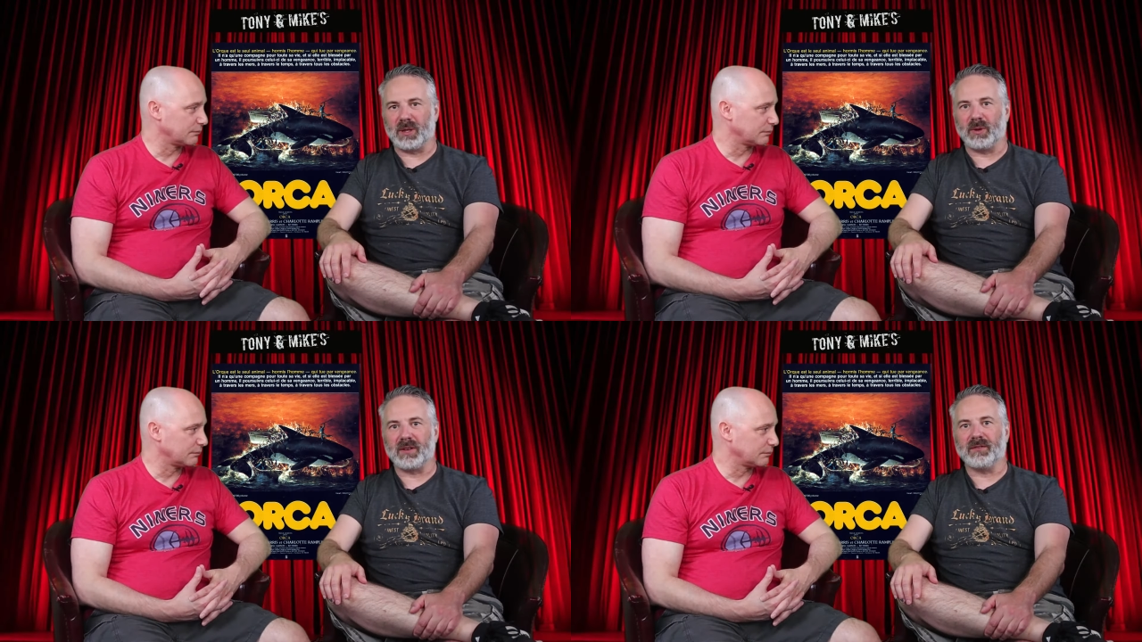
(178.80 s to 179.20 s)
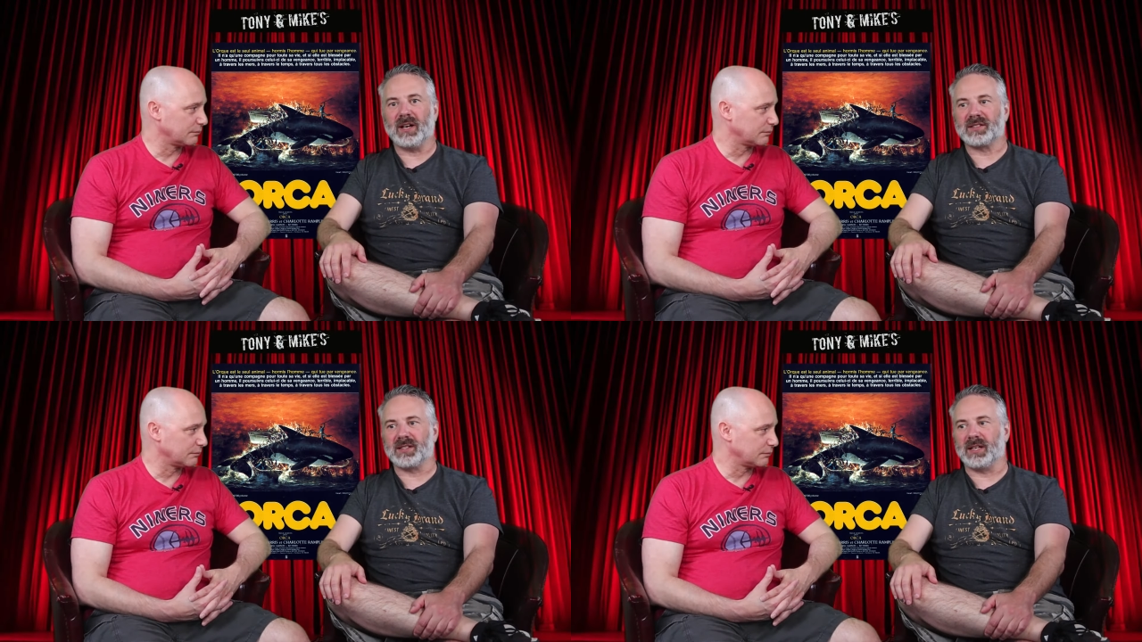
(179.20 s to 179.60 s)
Speaker 1: one. When he
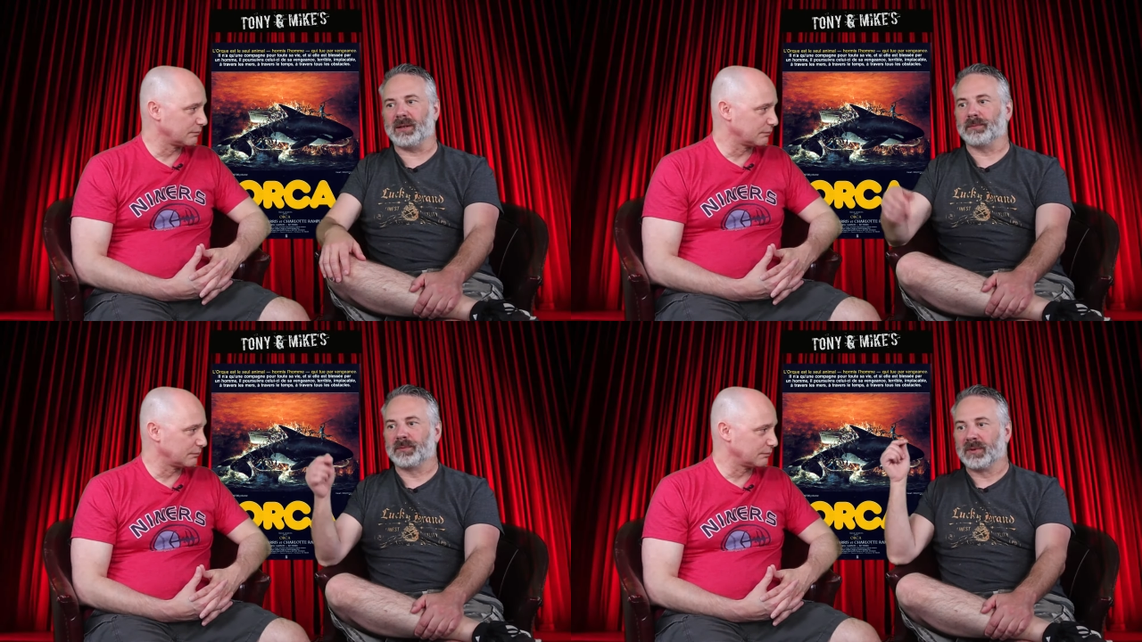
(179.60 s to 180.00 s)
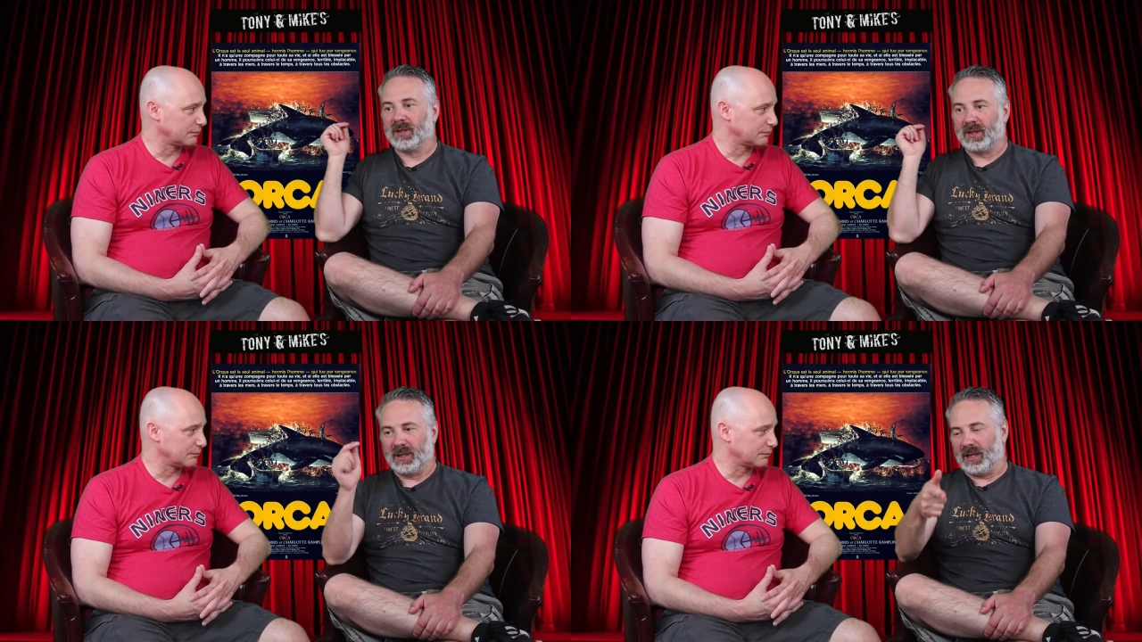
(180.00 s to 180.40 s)
f***s up,
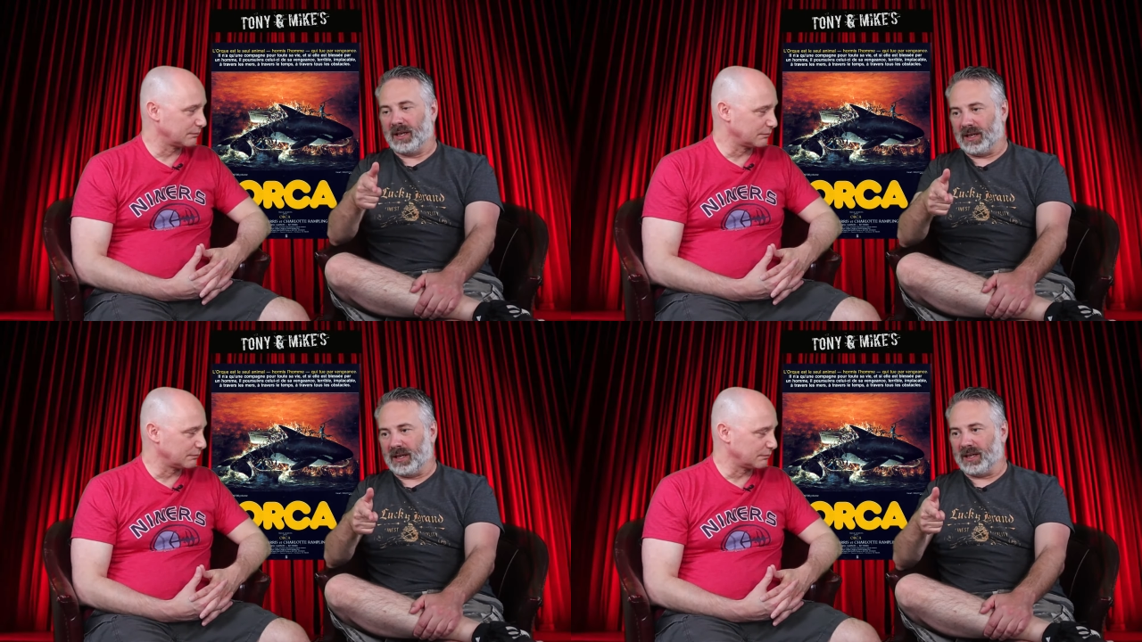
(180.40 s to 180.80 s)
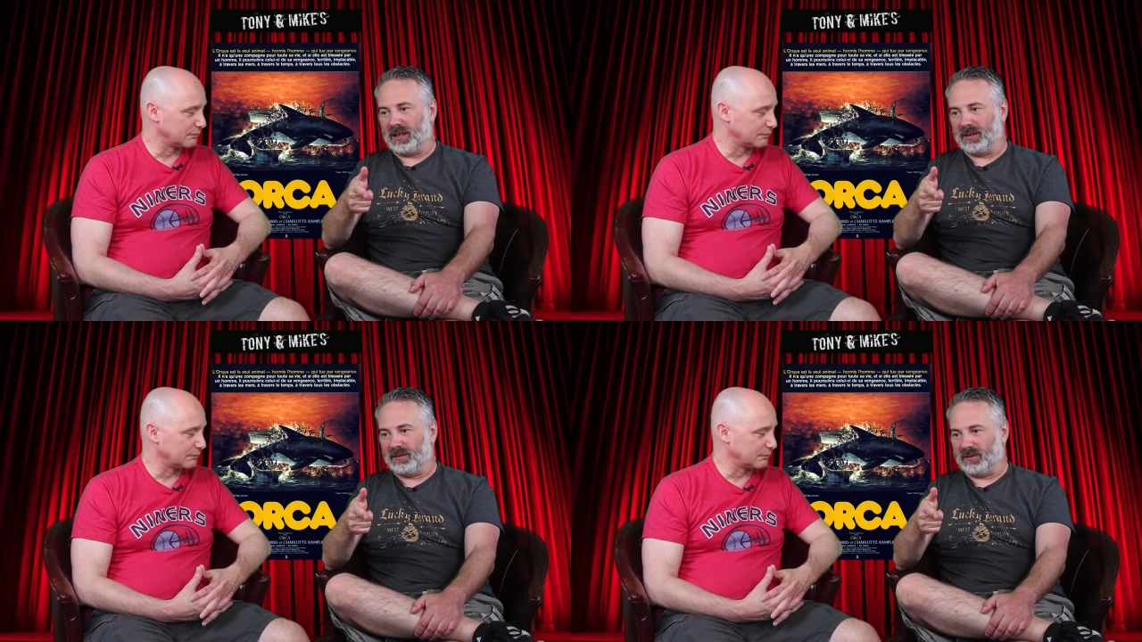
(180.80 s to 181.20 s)
uh,